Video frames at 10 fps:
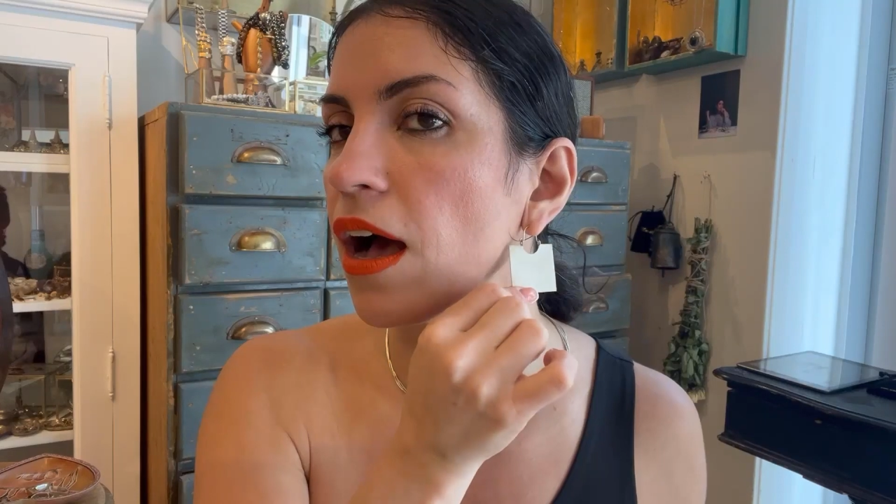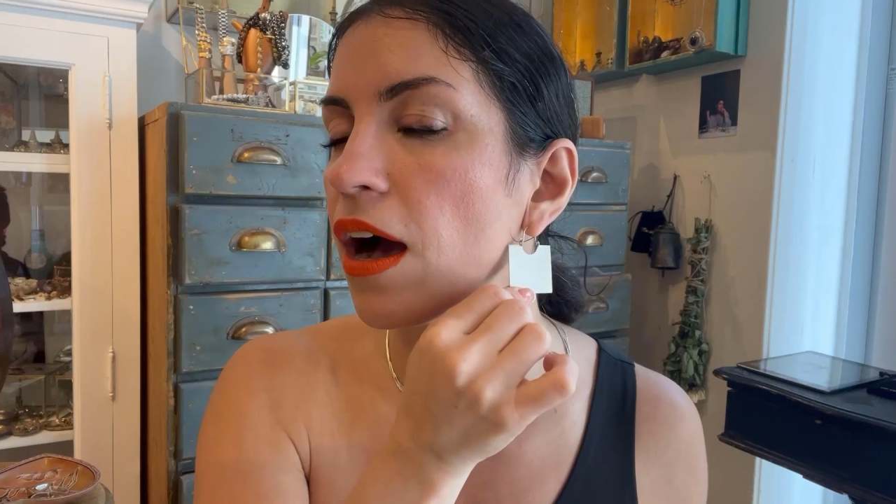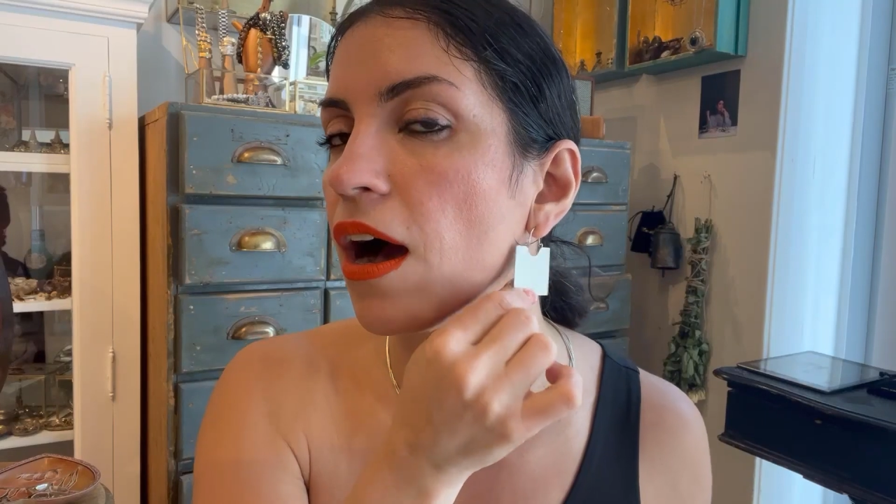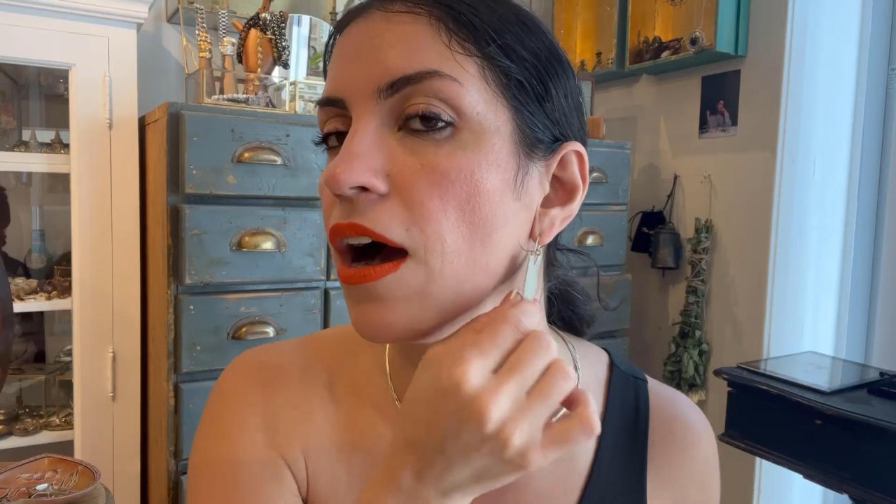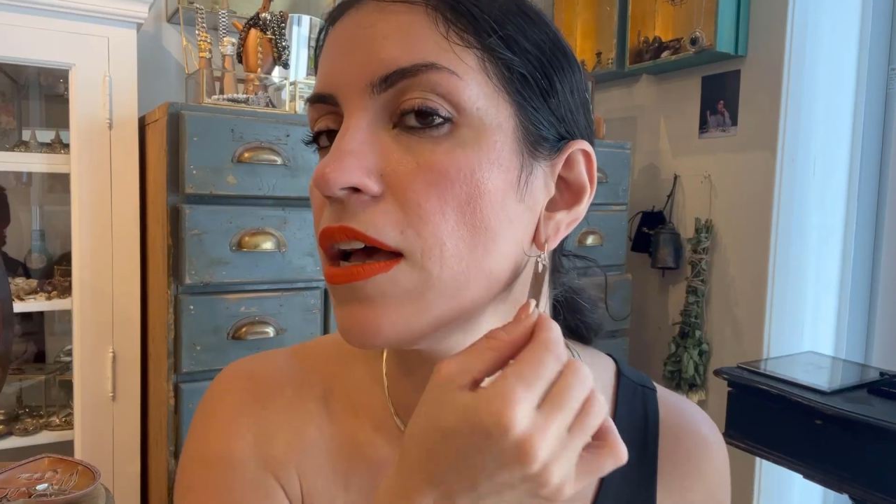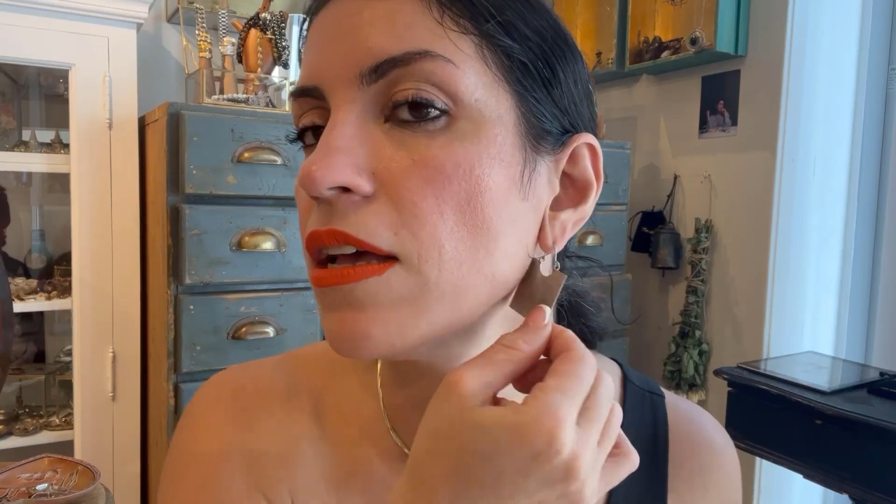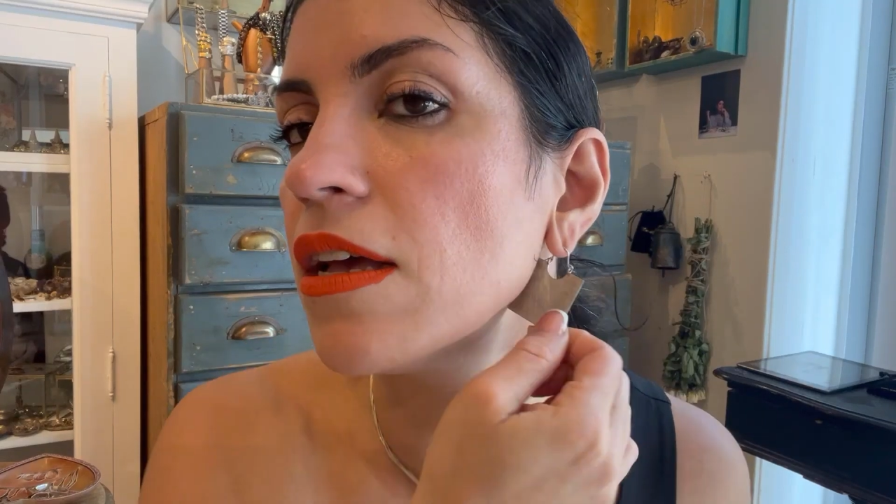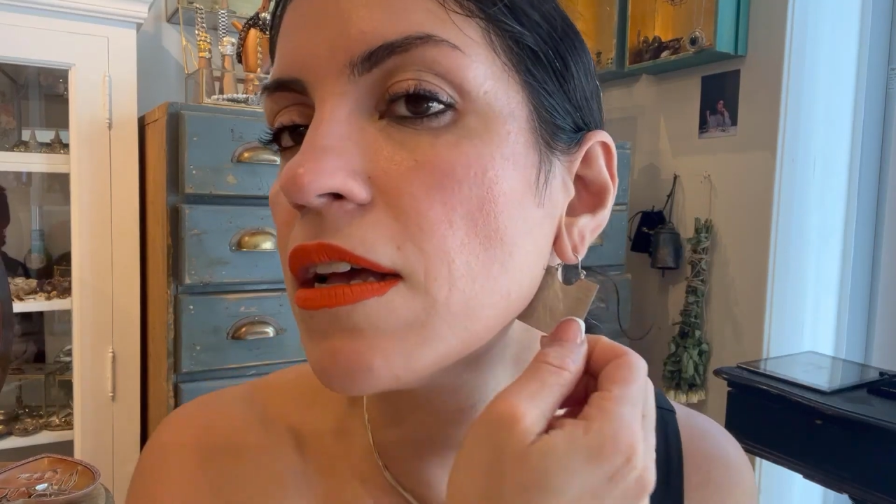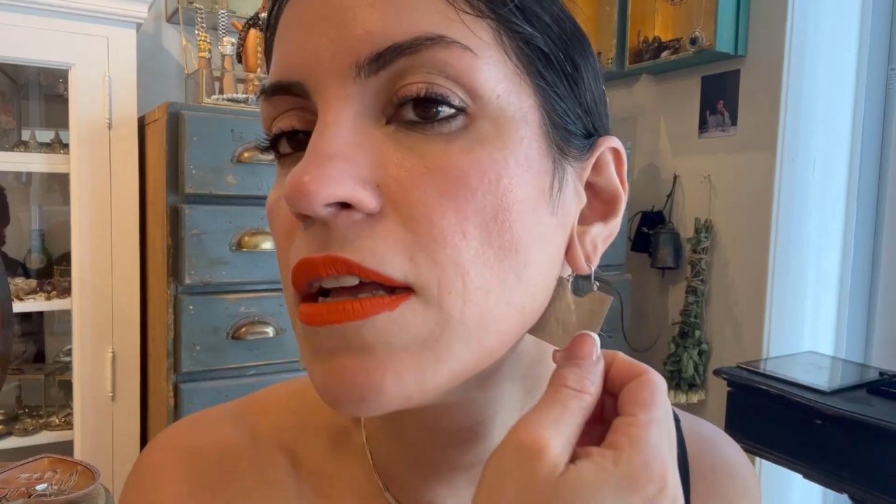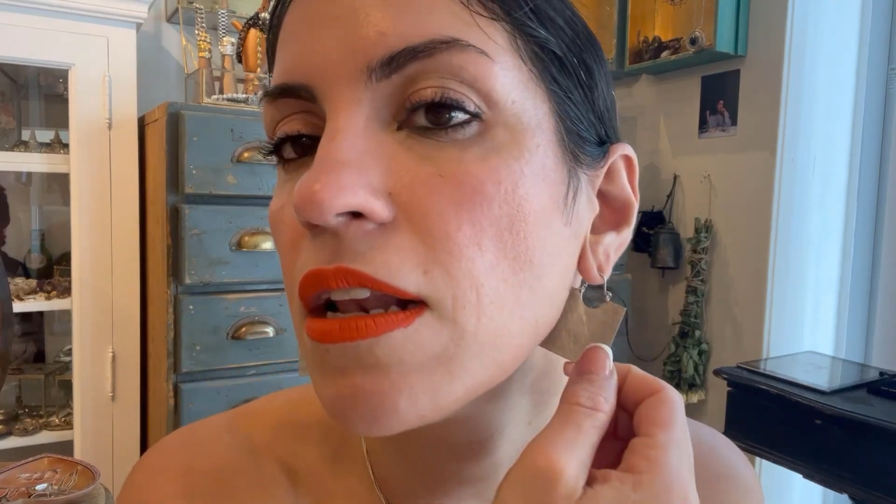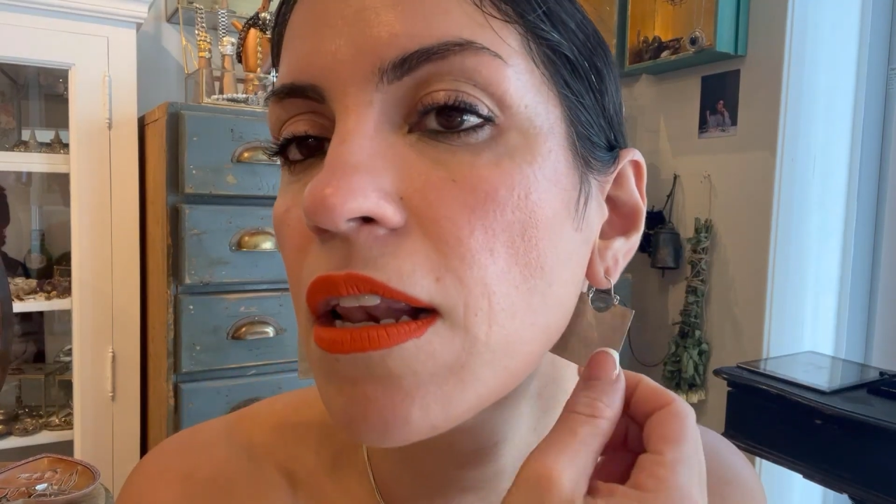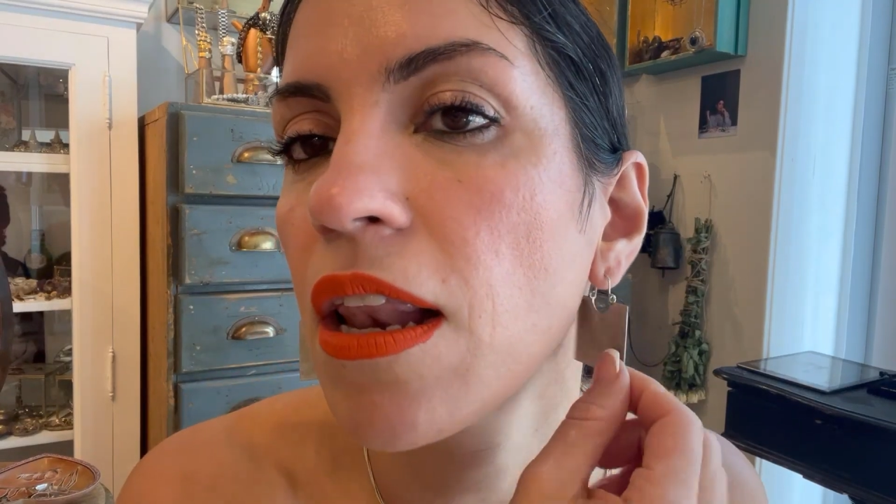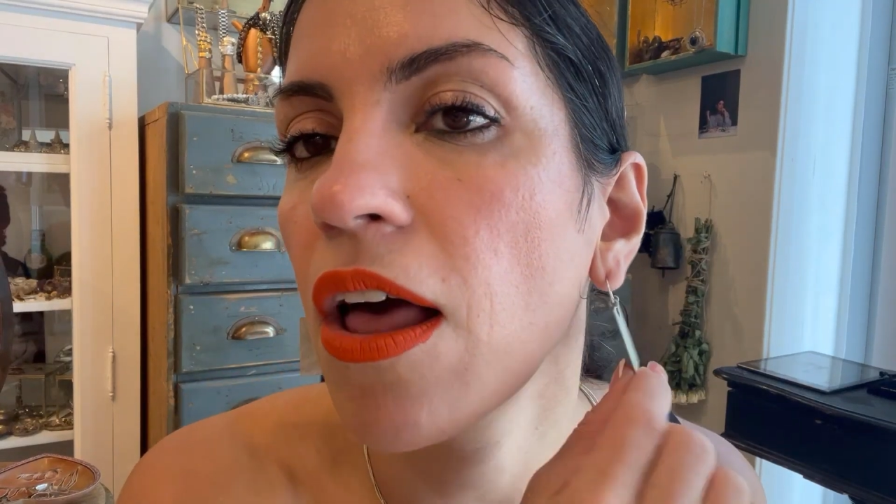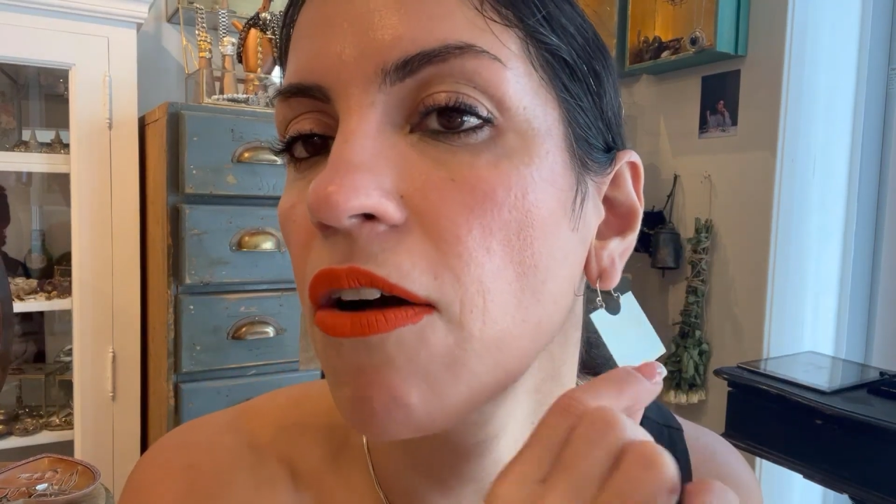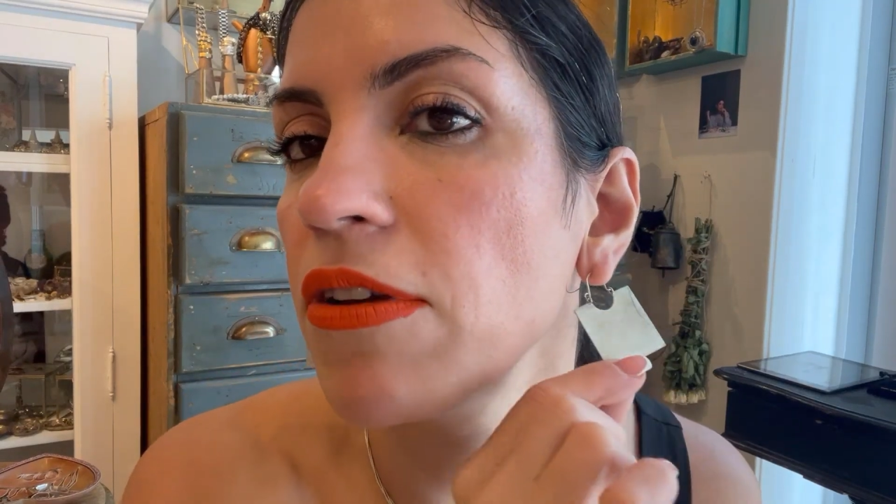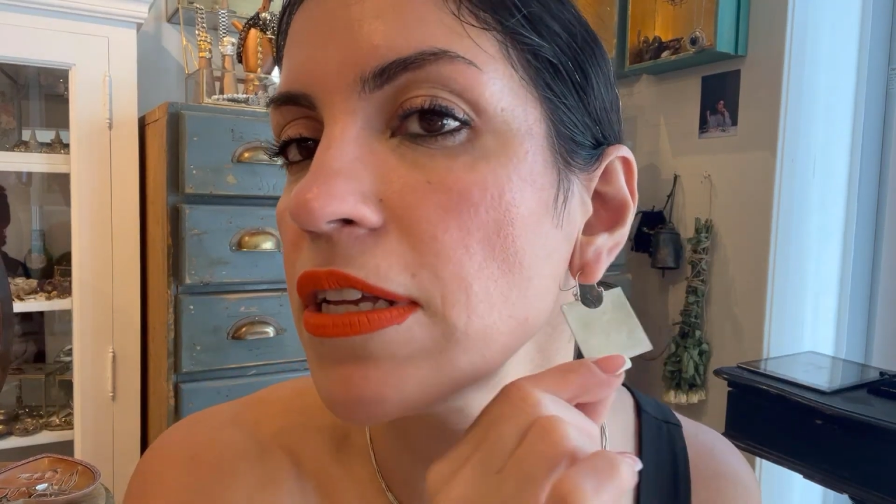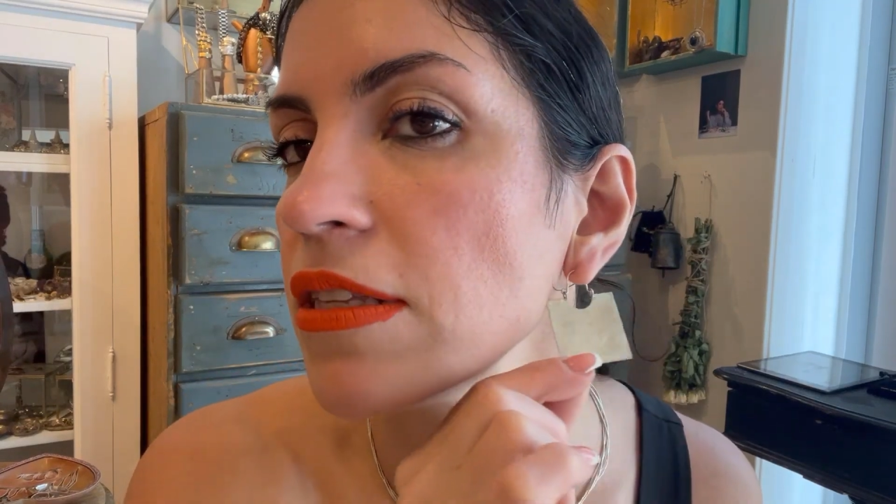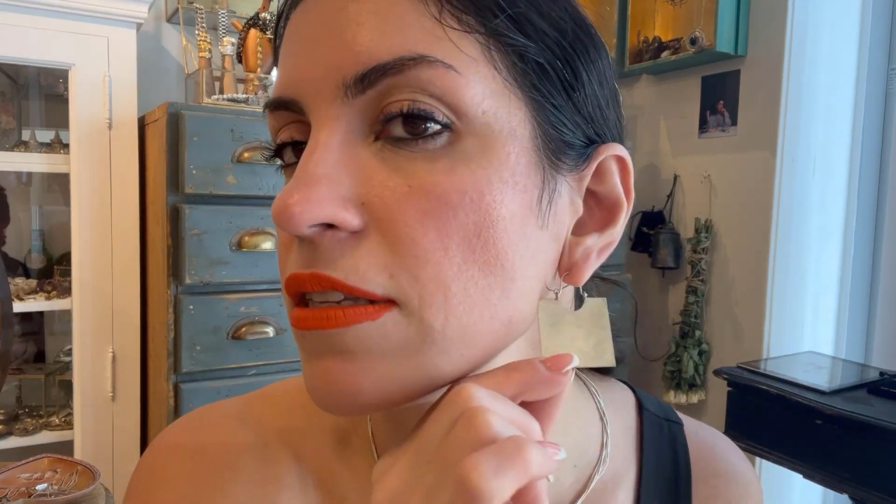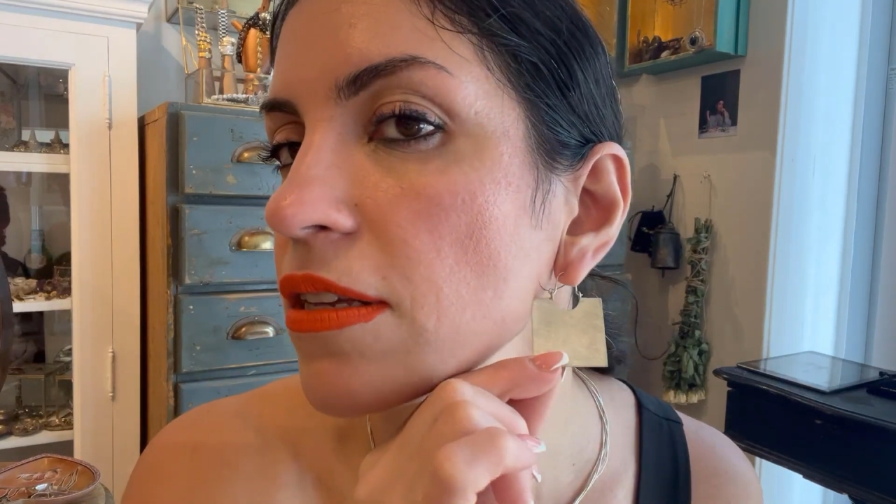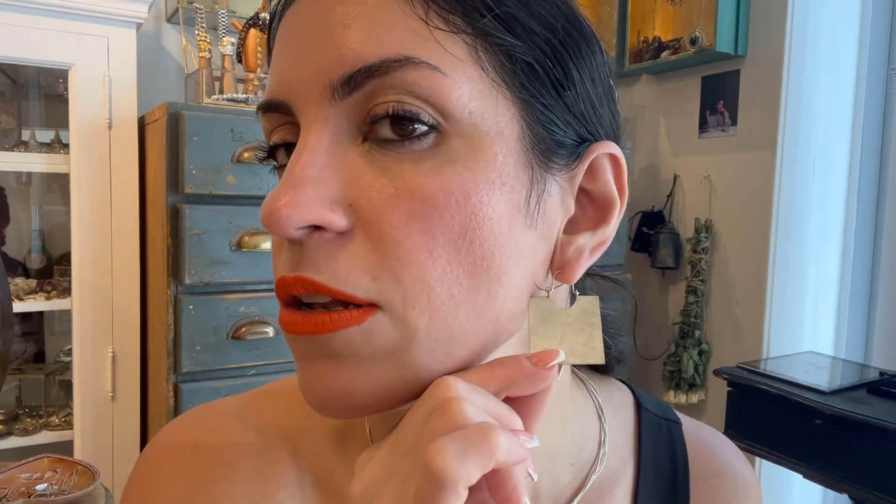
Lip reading: I love it.